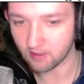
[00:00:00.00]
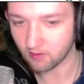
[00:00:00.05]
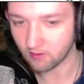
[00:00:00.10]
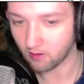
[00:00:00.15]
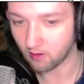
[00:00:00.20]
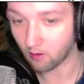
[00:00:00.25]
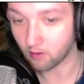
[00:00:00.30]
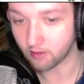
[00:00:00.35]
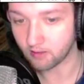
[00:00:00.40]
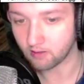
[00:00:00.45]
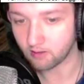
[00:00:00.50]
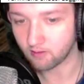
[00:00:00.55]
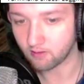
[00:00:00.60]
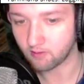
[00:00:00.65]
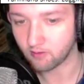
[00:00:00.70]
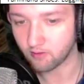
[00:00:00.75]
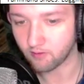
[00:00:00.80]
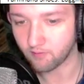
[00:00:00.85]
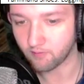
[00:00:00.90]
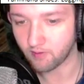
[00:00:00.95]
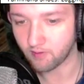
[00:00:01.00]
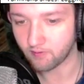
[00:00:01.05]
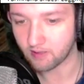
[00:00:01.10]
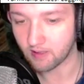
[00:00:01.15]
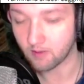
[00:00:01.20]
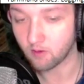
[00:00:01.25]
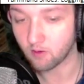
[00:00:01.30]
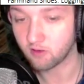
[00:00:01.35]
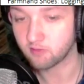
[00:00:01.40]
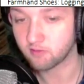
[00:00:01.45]
the logging 250,
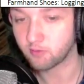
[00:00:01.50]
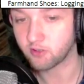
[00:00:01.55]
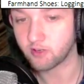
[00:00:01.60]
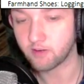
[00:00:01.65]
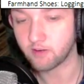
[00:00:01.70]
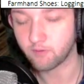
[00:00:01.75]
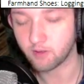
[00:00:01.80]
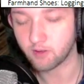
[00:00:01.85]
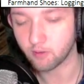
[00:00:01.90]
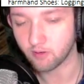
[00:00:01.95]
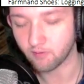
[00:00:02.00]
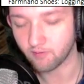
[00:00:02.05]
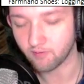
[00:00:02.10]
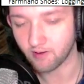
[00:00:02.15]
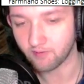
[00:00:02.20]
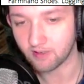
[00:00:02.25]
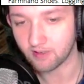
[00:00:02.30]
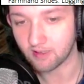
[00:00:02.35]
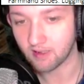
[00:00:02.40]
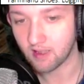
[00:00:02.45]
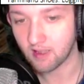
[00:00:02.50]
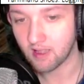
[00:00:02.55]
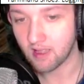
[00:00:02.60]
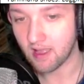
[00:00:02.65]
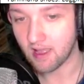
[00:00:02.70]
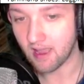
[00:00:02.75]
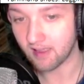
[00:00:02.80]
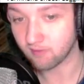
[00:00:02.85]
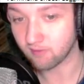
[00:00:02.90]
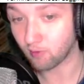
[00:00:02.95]
and the husbandry for 250,
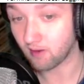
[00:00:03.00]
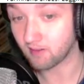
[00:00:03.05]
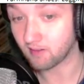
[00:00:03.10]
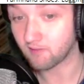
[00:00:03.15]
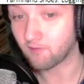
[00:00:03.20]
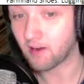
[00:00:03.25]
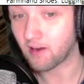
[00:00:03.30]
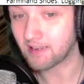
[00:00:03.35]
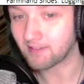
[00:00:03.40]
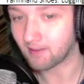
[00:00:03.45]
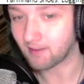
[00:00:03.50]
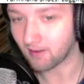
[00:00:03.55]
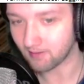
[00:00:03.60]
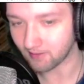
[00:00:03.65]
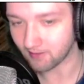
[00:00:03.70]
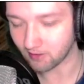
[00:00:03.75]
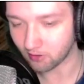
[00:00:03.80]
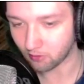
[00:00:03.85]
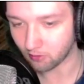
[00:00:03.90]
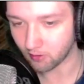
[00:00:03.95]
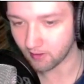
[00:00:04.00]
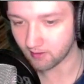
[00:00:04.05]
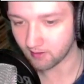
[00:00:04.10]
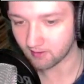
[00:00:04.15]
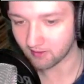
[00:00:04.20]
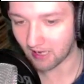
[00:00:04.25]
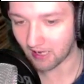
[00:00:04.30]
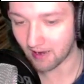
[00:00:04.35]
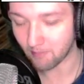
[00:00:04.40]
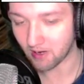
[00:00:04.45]
as well as vitalizing
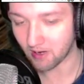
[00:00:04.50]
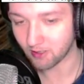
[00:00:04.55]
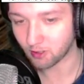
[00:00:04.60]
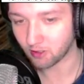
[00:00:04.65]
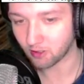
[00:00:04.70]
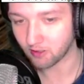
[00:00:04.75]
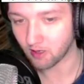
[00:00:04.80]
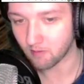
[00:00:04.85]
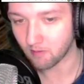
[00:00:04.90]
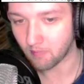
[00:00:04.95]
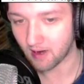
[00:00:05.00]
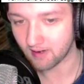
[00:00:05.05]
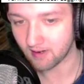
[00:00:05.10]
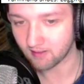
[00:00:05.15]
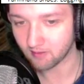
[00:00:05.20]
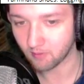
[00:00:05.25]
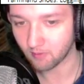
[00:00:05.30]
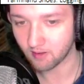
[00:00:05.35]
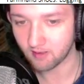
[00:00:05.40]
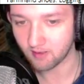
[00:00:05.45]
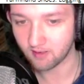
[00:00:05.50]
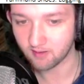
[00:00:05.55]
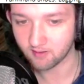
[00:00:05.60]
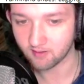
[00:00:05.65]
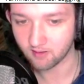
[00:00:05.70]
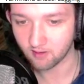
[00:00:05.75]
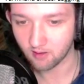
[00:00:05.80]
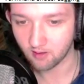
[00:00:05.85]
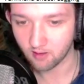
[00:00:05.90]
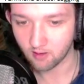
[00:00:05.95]
traits. I'm actually going to buy some of these
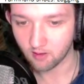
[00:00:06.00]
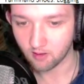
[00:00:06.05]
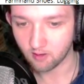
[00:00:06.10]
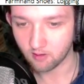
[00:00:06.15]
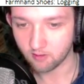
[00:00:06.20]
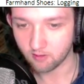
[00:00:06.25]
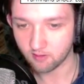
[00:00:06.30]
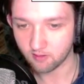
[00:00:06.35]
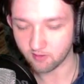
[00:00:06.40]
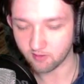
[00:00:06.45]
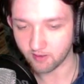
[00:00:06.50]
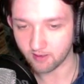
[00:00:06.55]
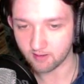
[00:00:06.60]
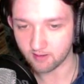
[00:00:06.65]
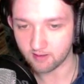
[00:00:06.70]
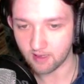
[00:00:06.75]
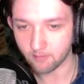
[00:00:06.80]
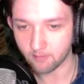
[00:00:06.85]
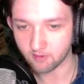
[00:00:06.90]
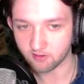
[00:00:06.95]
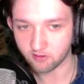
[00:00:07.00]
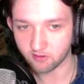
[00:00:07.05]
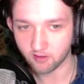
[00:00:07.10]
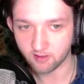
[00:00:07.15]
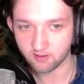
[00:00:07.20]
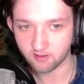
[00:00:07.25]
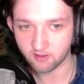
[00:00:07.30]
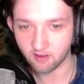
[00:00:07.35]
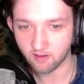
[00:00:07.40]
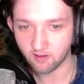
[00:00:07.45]
just so I can demonstrate
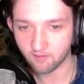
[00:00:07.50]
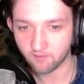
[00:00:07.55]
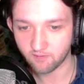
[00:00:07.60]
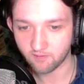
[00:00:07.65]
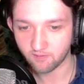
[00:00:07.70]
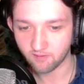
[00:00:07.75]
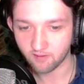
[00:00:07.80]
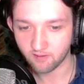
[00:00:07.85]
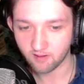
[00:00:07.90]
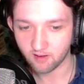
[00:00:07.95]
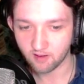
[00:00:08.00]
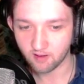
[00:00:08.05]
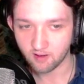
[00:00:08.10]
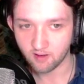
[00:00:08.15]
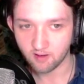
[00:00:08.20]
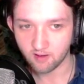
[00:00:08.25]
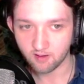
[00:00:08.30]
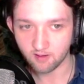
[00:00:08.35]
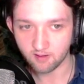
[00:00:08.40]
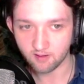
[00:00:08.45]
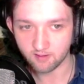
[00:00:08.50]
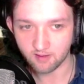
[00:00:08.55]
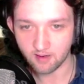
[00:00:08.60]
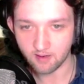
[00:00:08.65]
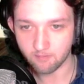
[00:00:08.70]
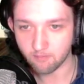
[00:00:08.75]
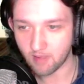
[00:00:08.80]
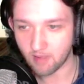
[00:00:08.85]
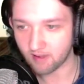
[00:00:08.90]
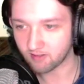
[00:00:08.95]
stuff, because I
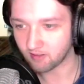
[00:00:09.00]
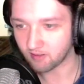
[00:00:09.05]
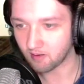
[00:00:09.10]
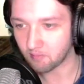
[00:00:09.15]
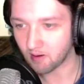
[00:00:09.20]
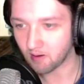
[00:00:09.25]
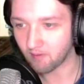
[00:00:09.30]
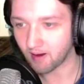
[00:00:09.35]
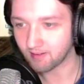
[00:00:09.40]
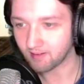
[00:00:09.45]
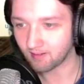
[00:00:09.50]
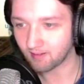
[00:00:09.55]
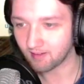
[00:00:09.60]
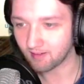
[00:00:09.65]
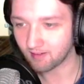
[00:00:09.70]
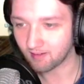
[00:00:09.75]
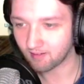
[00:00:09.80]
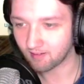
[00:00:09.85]
messed up my vitalizing